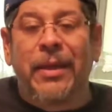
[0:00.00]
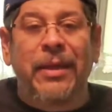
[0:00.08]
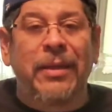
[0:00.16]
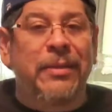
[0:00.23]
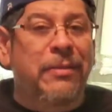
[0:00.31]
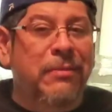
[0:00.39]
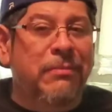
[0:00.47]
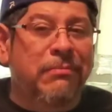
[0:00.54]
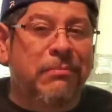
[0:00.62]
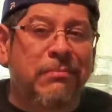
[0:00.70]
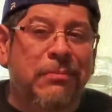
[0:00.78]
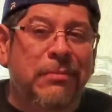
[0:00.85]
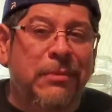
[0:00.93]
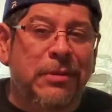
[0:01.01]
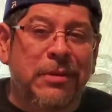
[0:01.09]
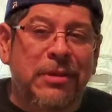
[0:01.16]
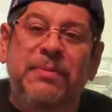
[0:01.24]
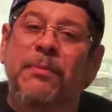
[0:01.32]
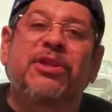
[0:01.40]
And
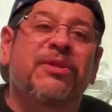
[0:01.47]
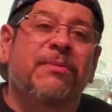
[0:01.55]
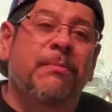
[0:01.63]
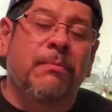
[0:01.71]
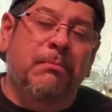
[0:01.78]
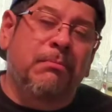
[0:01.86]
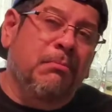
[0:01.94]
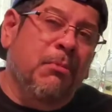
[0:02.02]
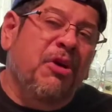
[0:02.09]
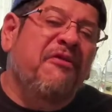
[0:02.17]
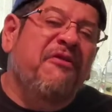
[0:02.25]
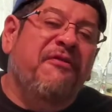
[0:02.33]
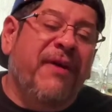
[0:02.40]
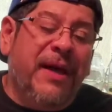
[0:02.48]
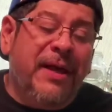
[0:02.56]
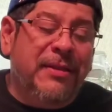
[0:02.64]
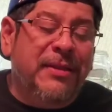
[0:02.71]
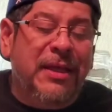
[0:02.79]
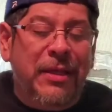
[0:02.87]
it's more
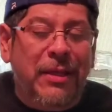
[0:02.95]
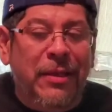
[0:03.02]
fun